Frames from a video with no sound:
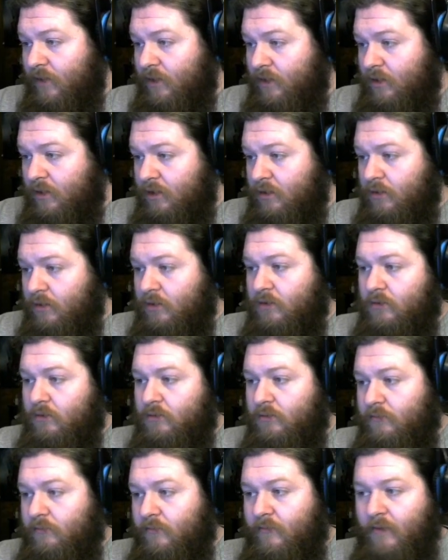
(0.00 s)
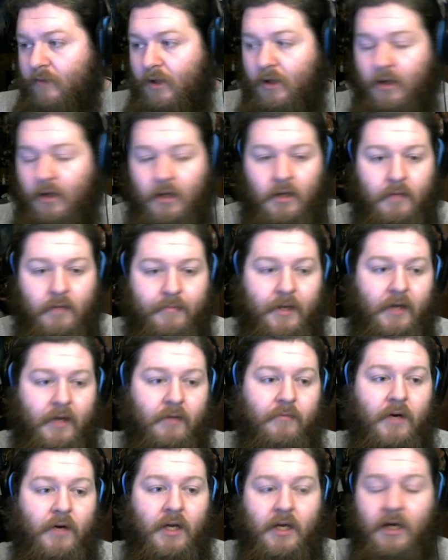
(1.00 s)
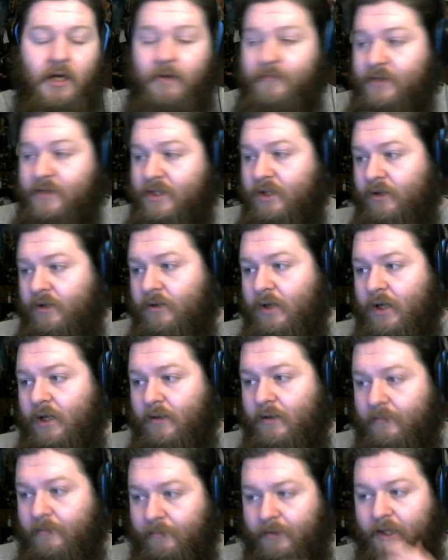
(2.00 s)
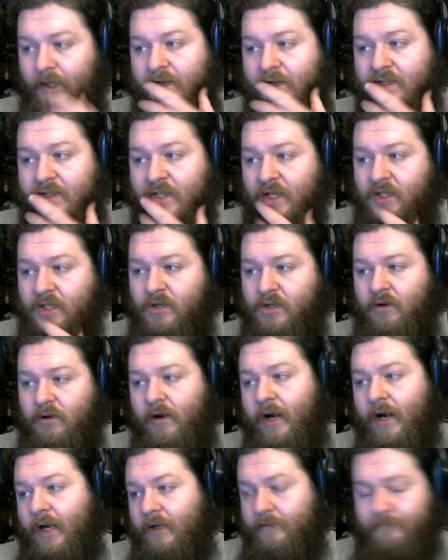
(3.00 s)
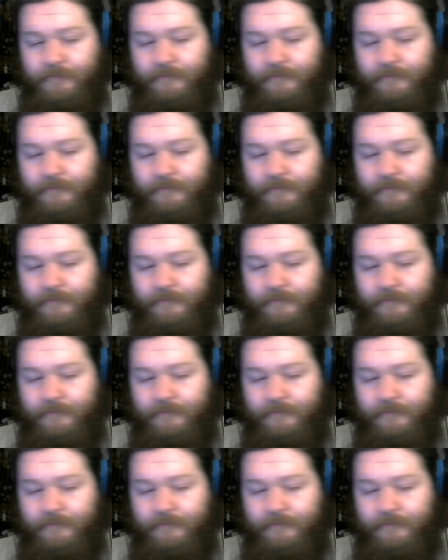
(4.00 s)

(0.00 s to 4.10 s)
here. But when it comes to, Blazing Strike,